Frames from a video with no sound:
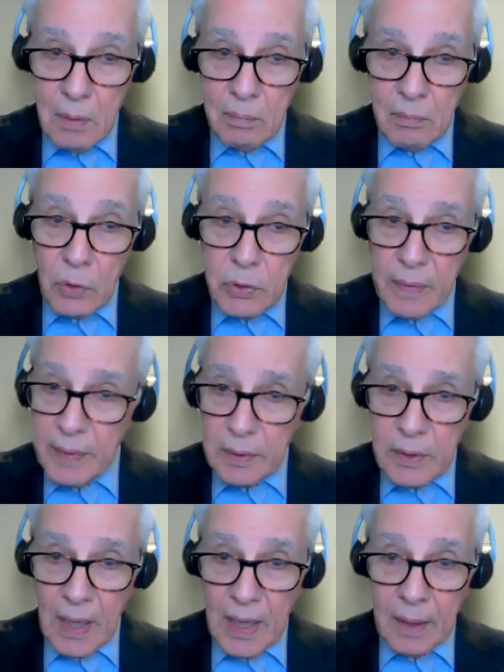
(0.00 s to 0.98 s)
Most of the
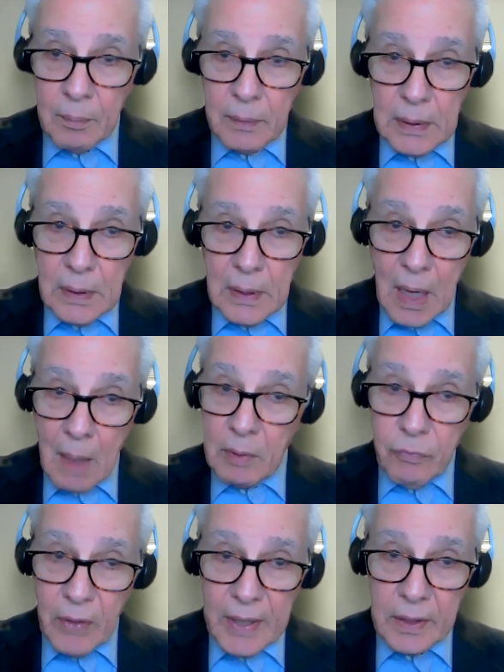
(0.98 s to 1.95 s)
time, I'm
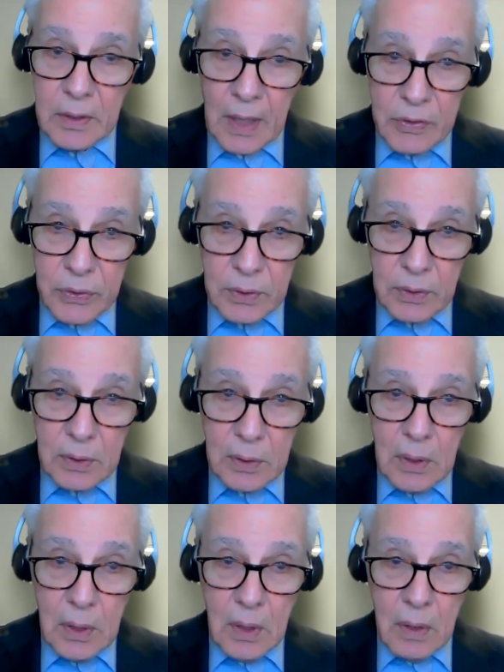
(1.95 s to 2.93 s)
afraid it doesn't.
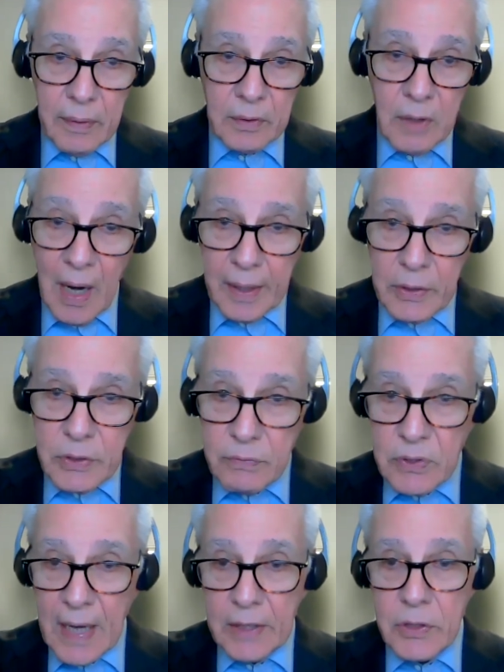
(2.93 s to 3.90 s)
The targets of
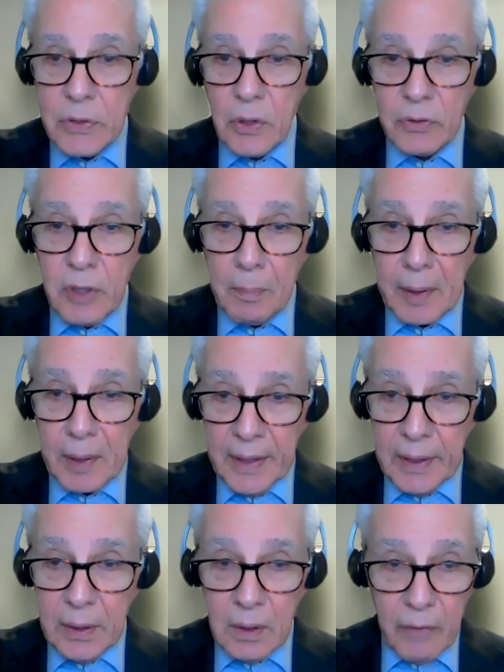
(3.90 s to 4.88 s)
sanctions are
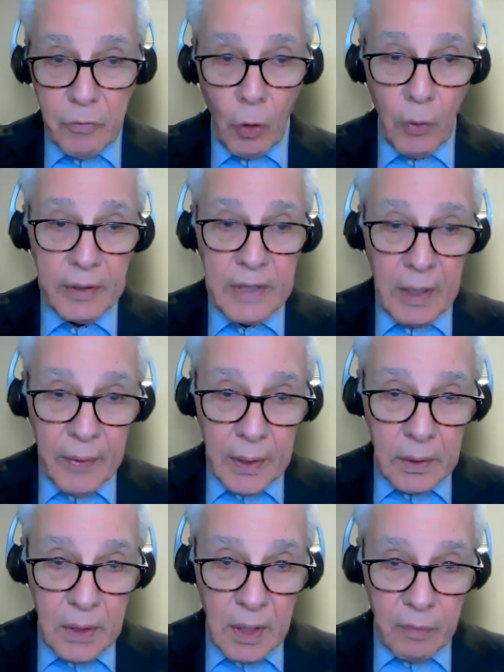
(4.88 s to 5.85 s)
typically
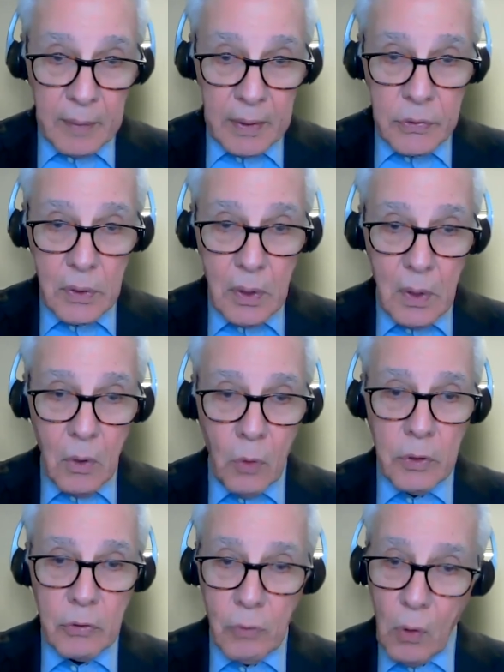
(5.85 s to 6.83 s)
authoritarian governments
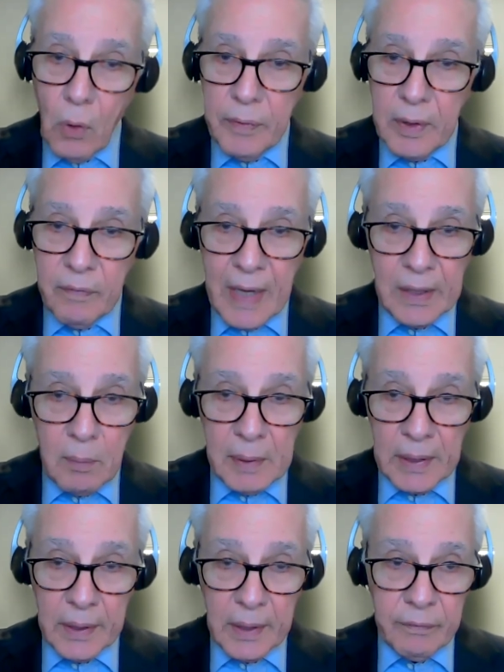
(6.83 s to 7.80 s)
who control the
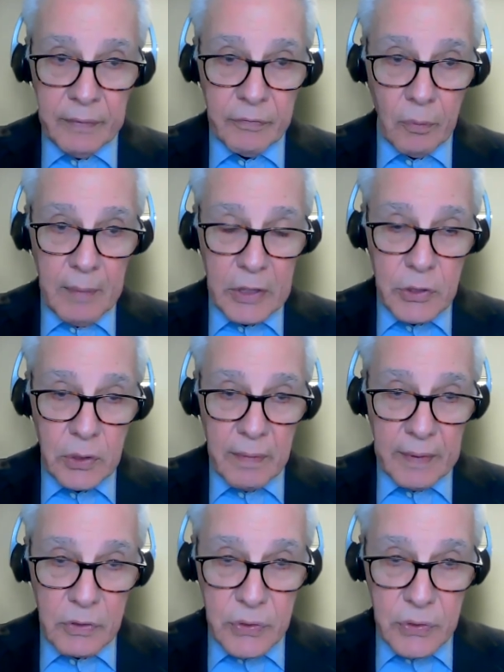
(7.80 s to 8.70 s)
availability of information to their